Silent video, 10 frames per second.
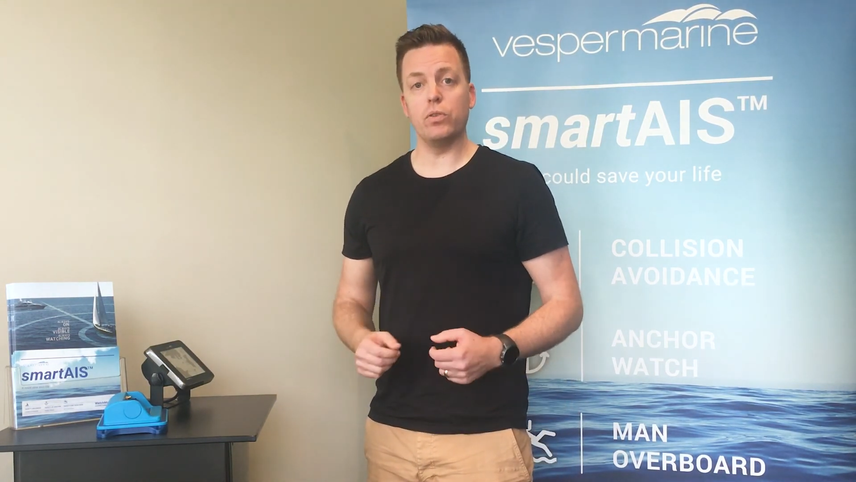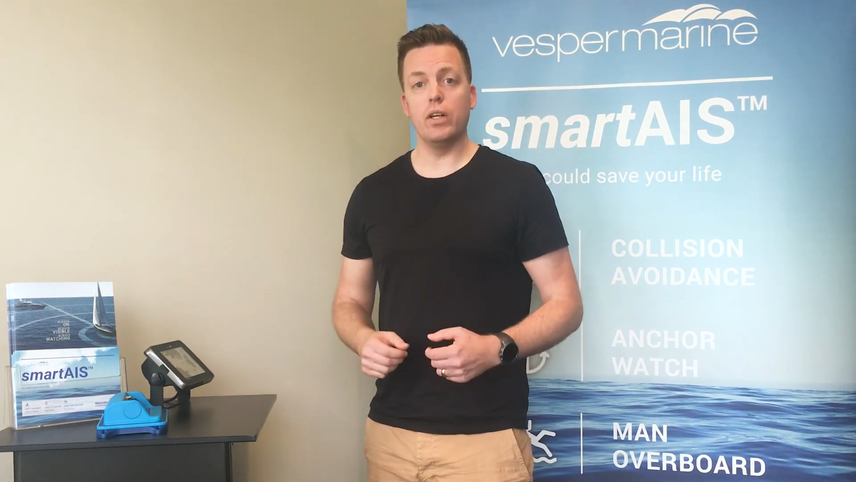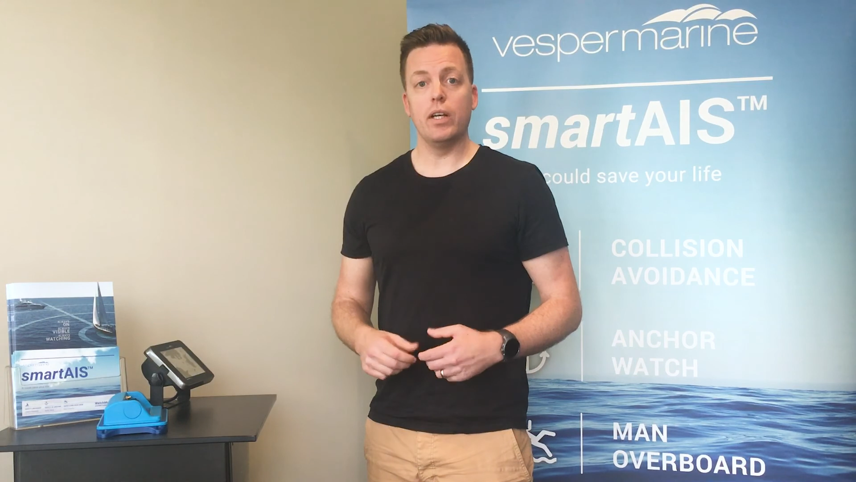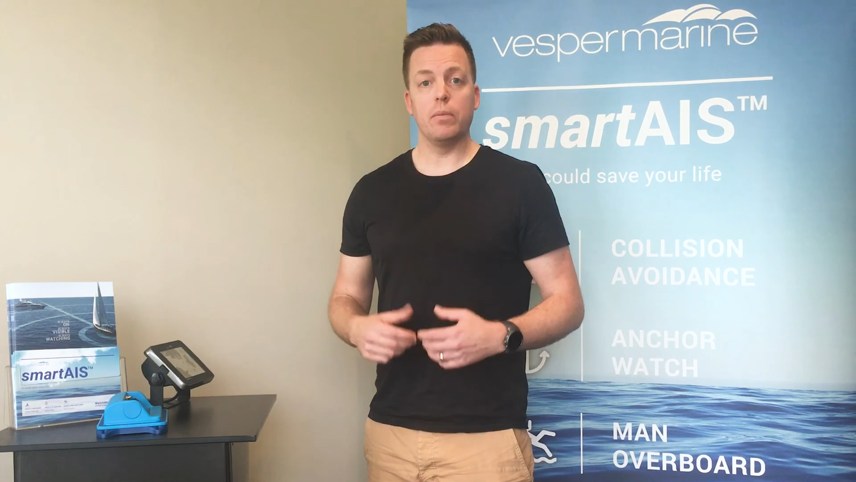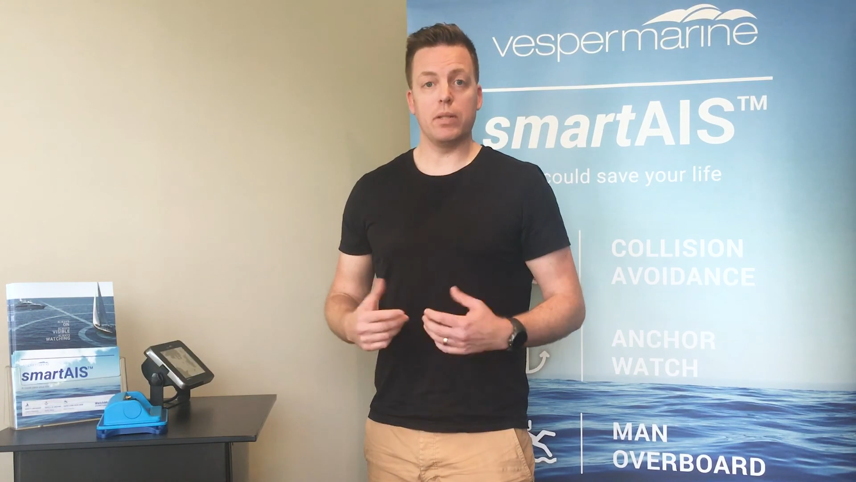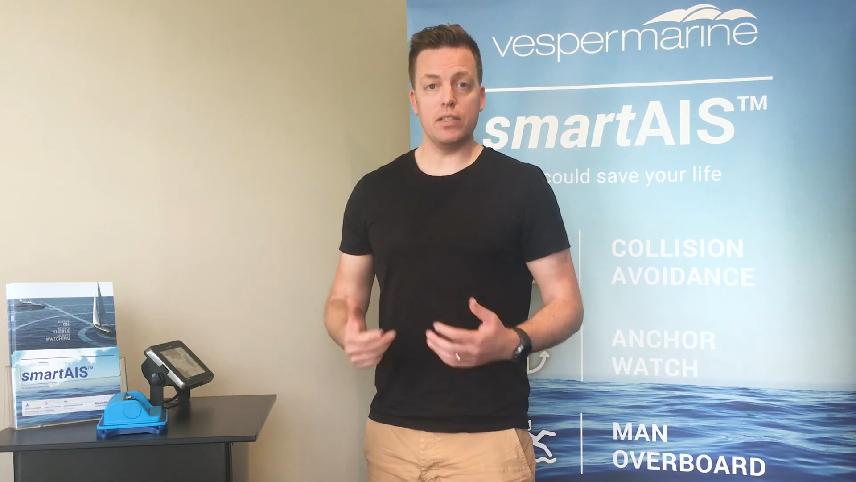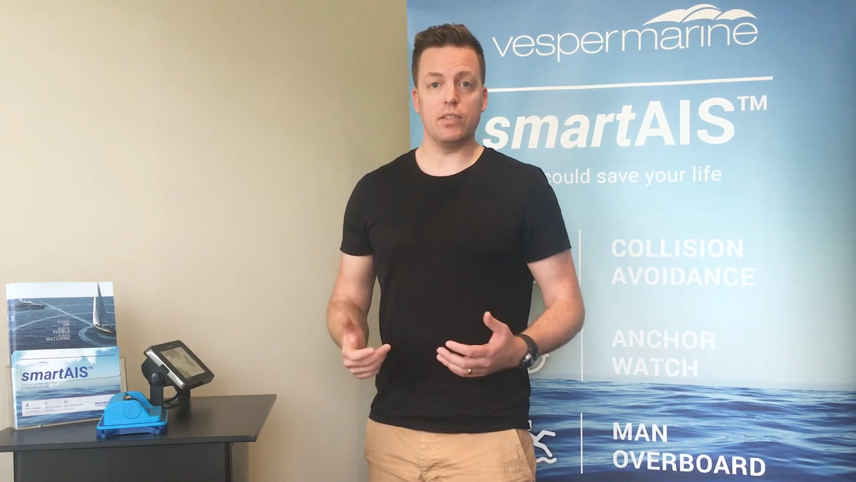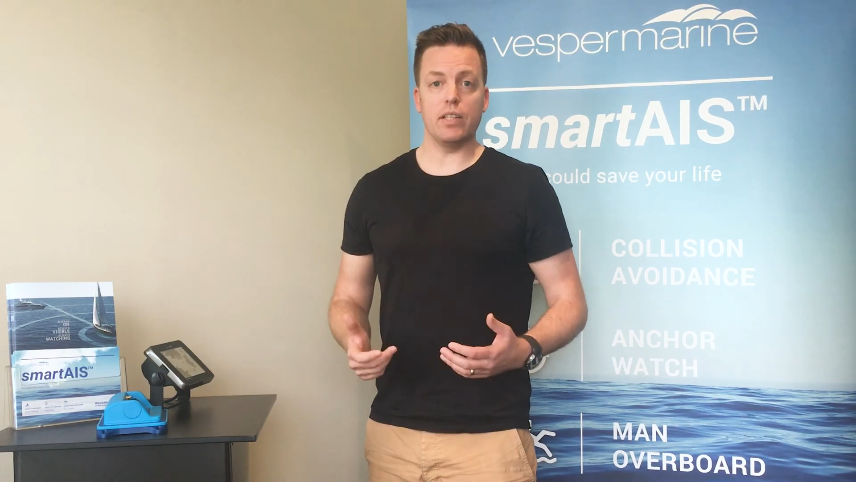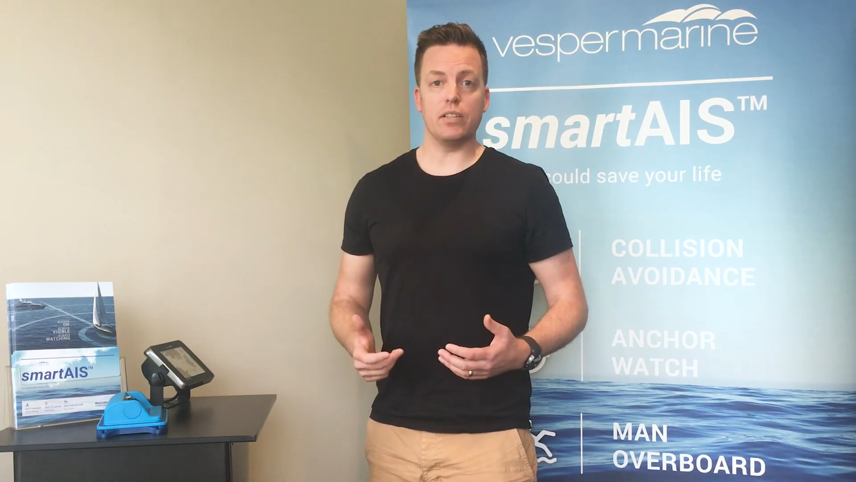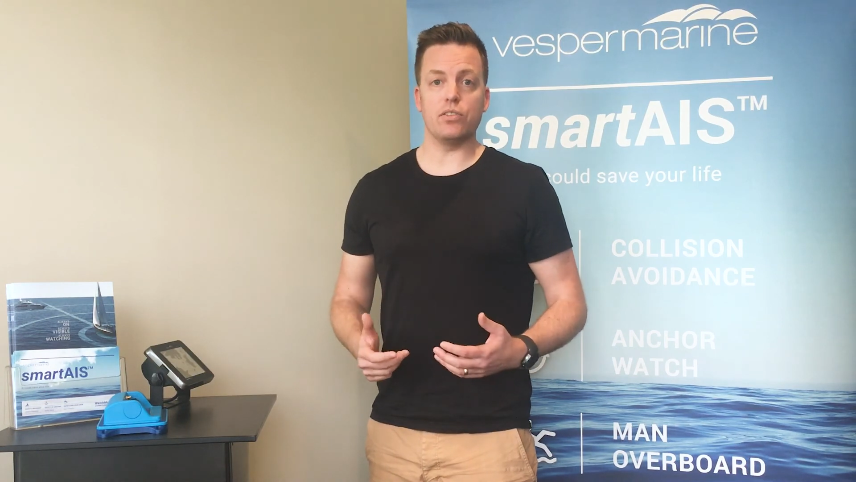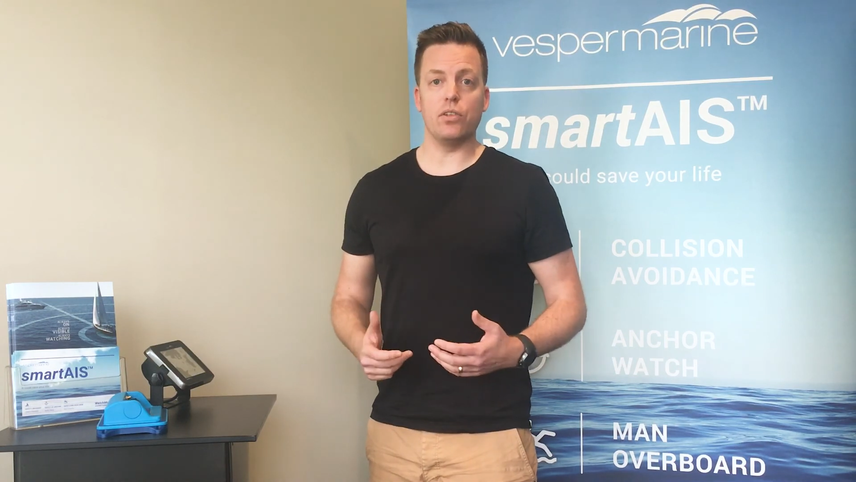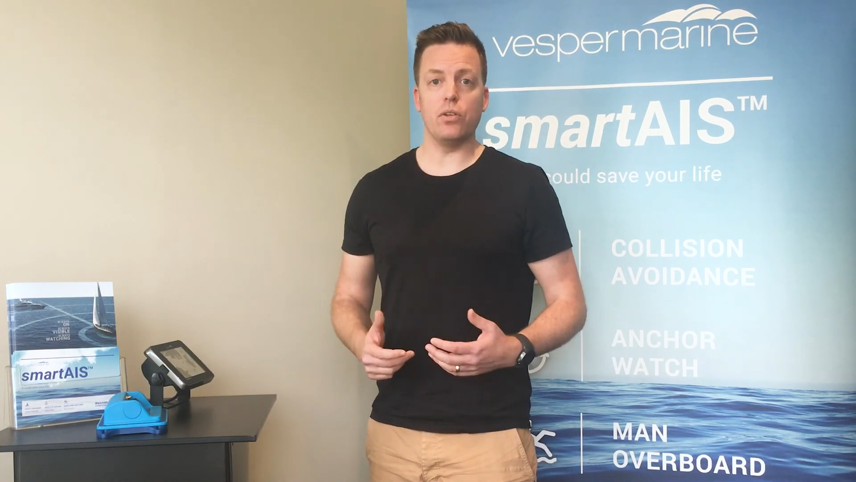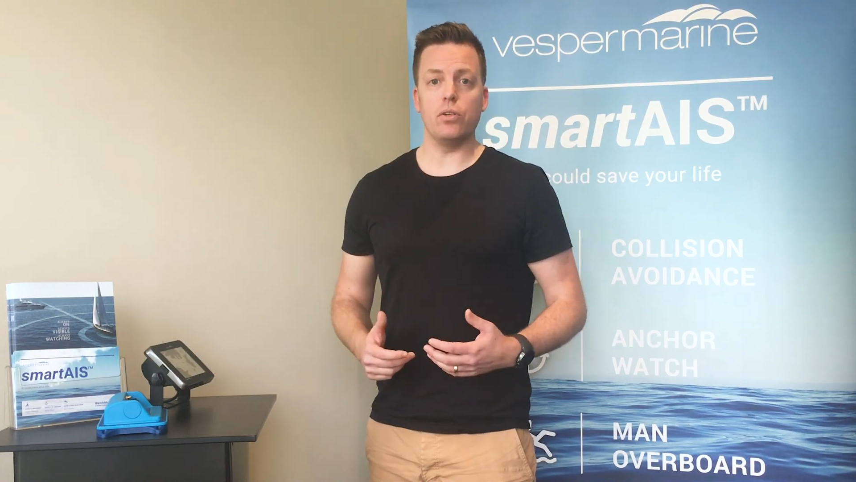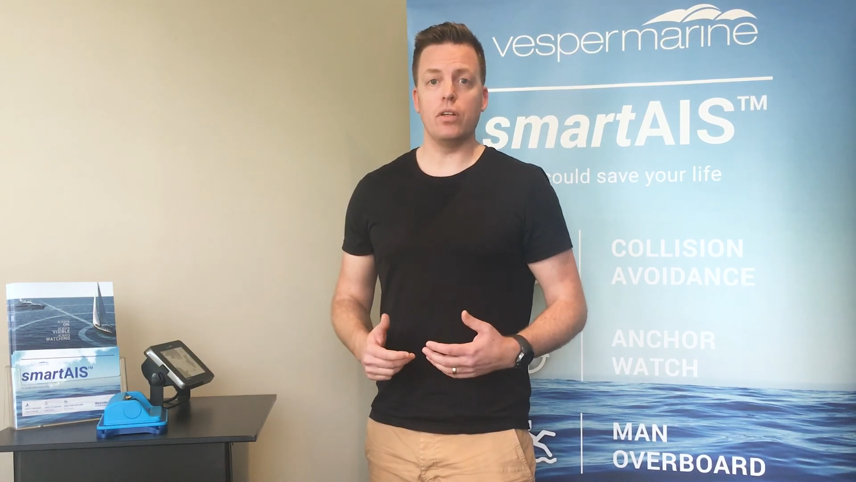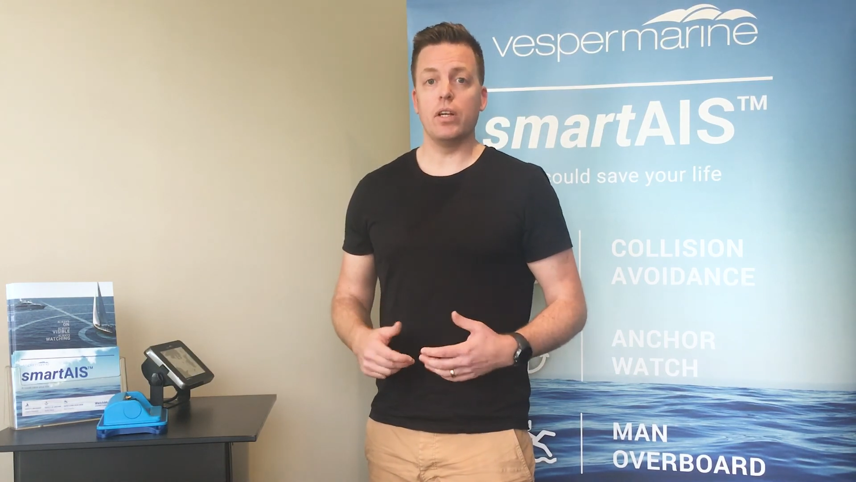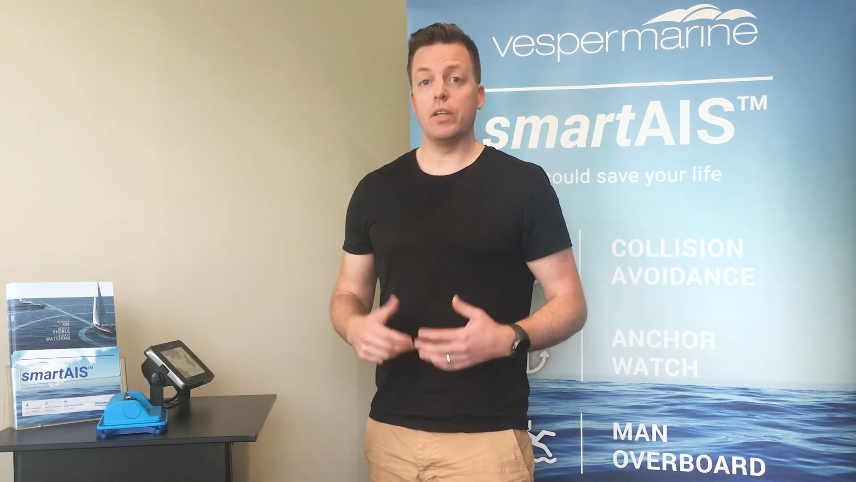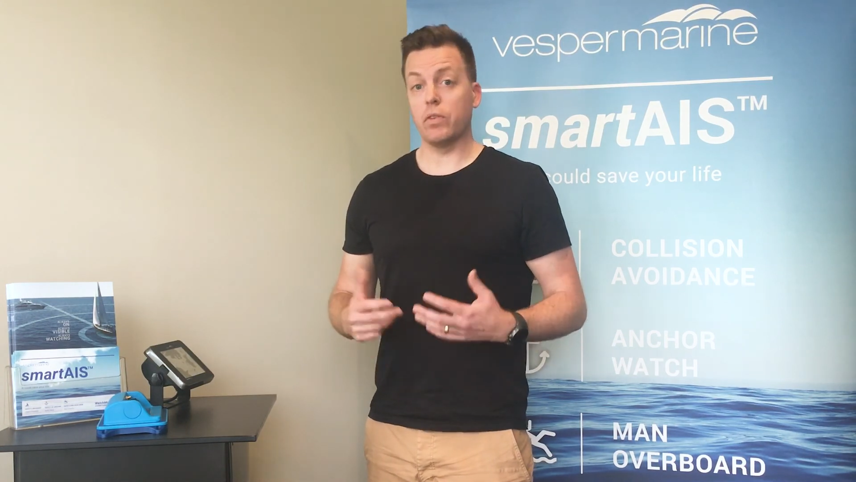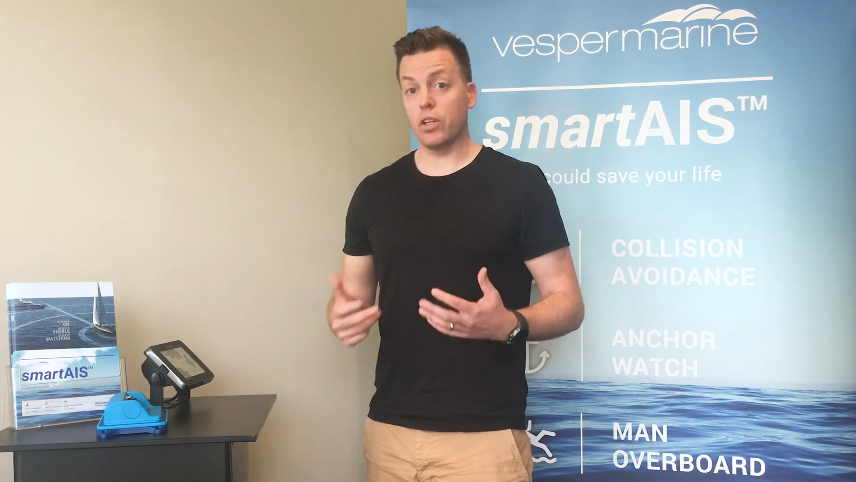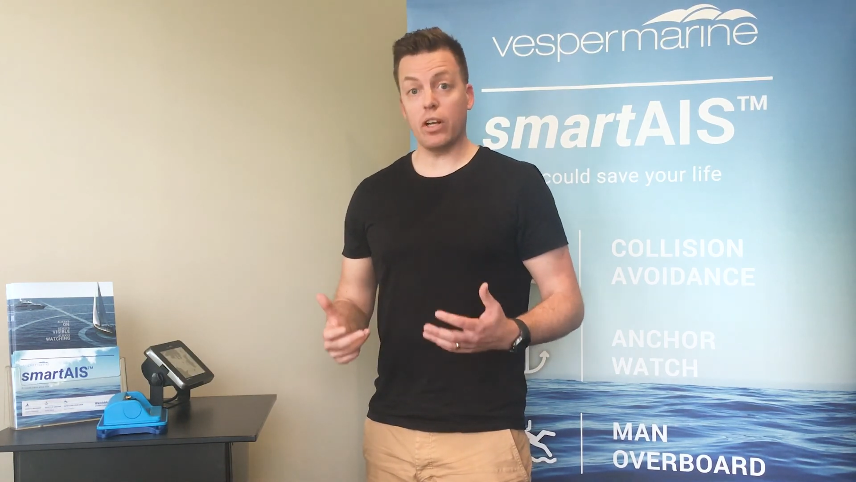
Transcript: useful, please let us know.